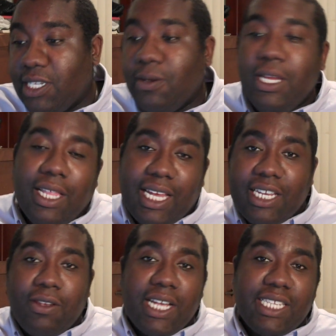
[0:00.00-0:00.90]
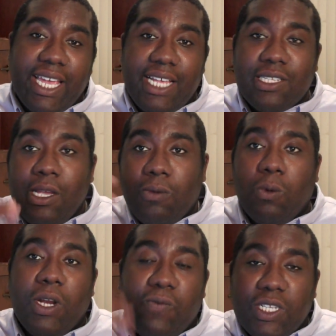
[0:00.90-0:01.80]
So a lot of you guys ask,
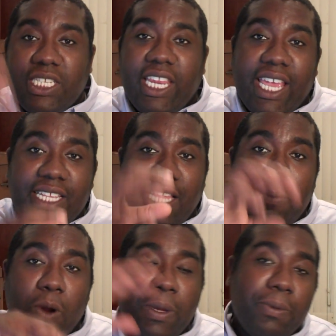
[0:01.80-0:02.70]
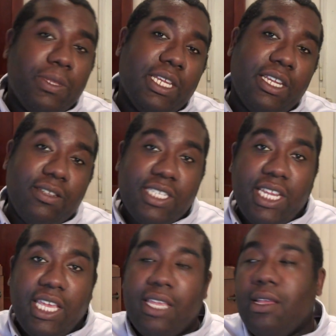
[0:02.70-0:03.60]
well, what if one city has a lot more people than another
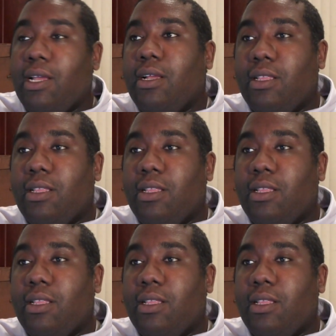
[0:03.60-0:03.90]
city?